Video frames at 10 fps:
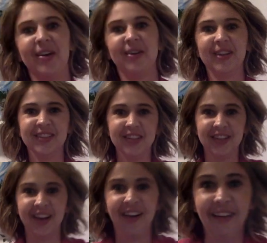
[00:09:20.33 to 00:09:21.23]

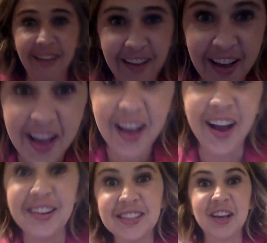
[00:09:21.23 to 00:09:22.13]

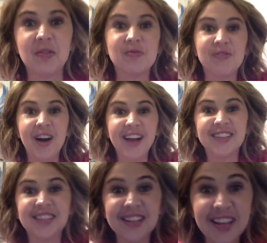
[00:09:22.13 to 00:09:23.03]
I was like,
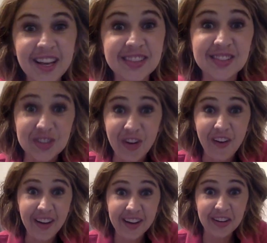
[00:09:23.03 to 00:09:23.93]
What? It's
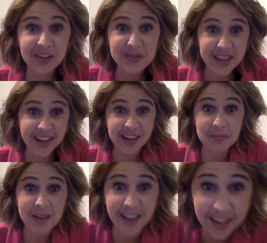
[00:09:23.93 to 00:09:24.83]
gone? Are you kidding
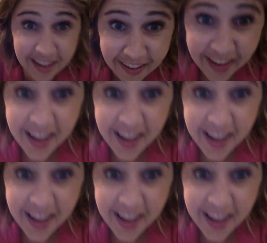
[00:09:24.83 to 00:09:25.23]
me?